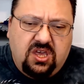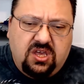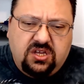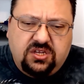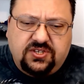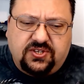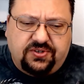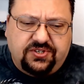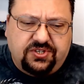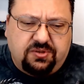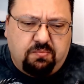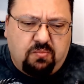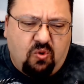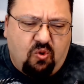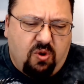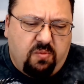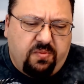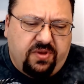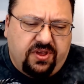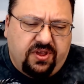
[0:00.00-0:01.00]
So as a
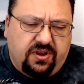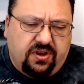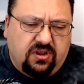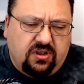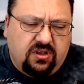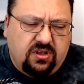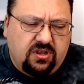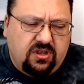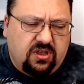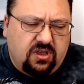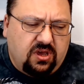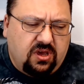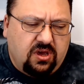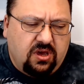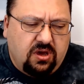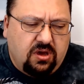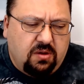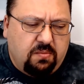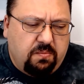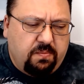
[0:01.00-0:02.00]
Mormon,
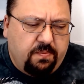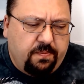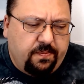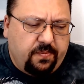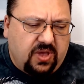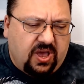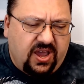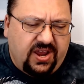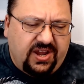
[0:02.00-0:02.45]
I